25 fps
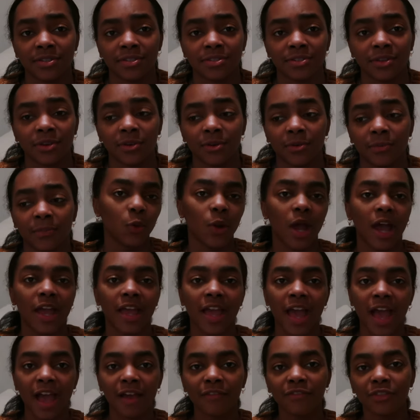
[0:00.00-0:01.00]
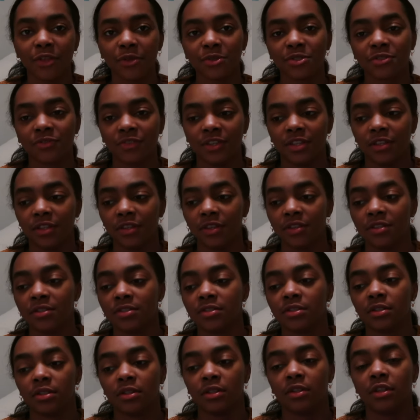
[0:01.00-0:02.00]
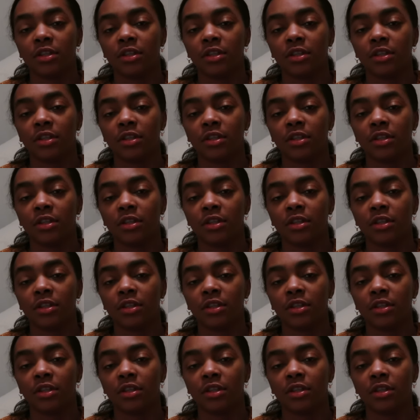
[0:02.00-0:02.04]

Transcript: So I have those Filas.